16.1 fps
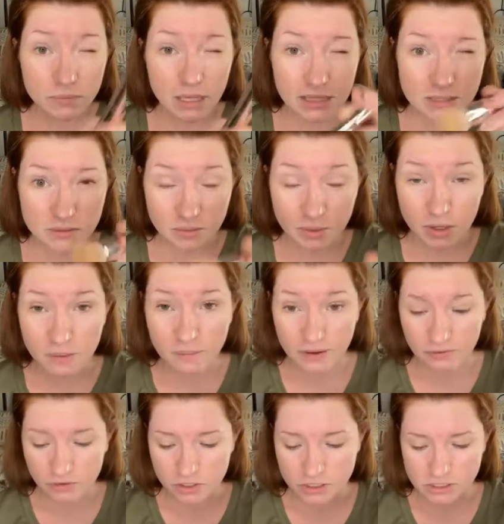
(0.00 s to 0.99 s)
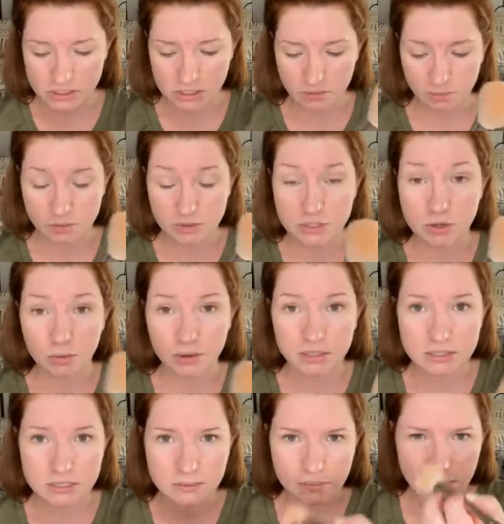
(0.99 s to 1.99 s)
That's what my first tip was
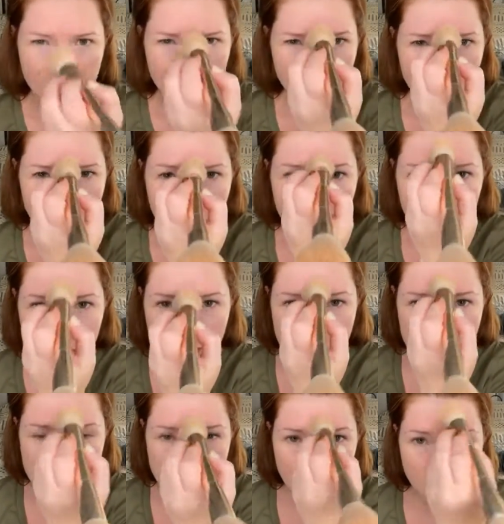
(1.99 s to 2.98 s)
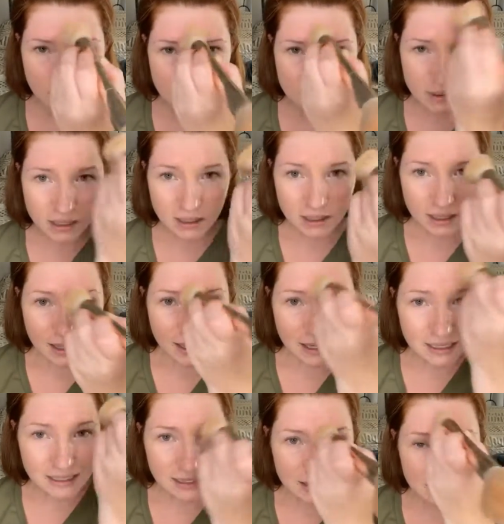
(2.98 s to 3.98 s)
going to be, is
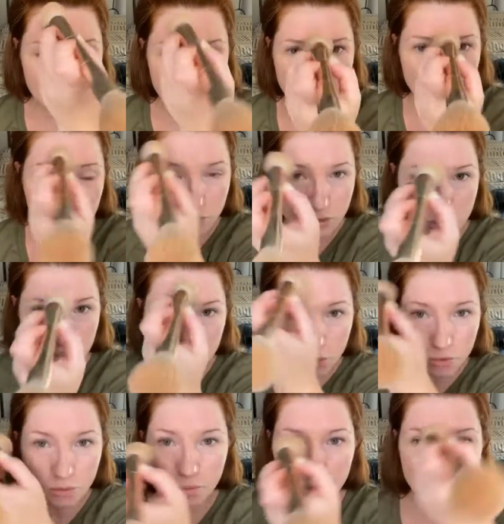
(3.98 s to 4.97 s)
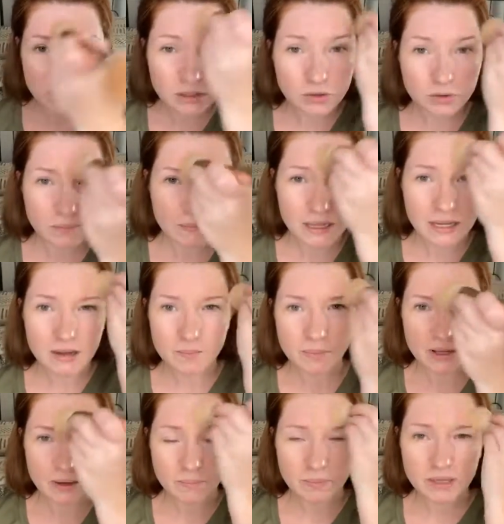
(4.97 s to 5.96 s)
anything that you do with your
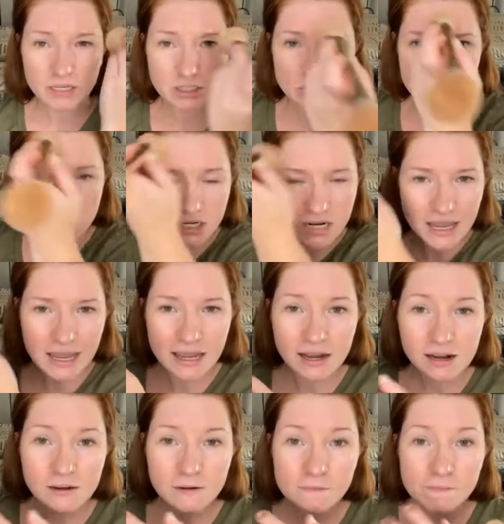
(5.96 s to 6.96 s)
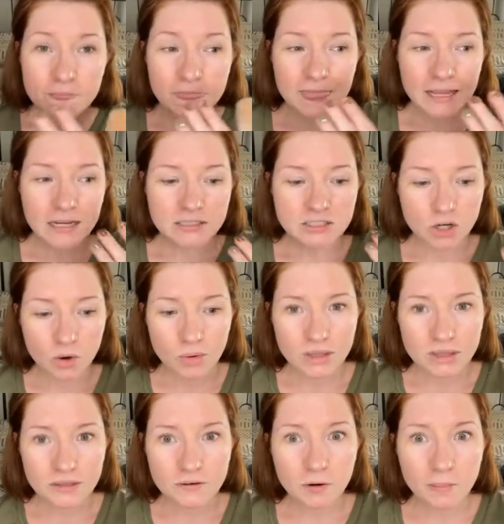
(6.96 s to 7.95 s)
makeup on a picture day, go
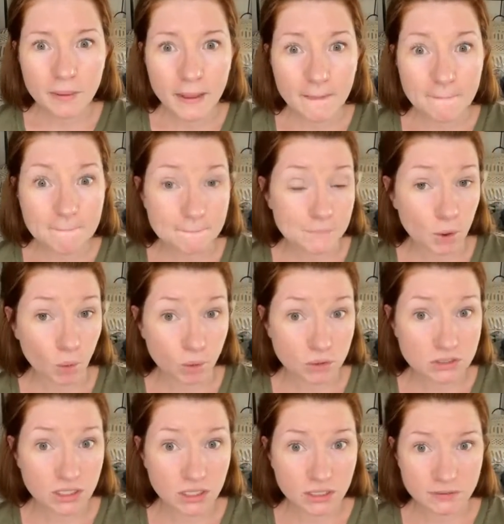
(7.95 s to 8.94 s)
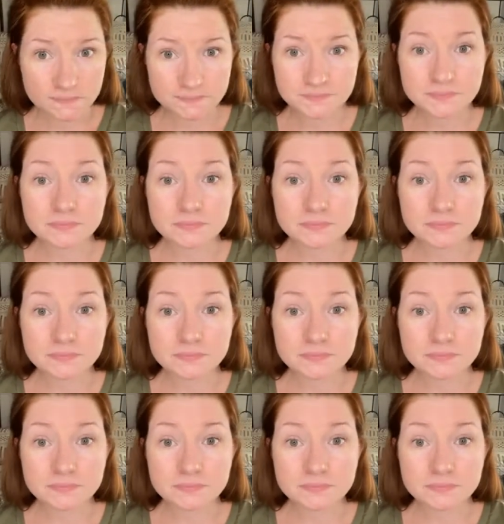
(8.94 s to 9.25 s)
a little bit bolder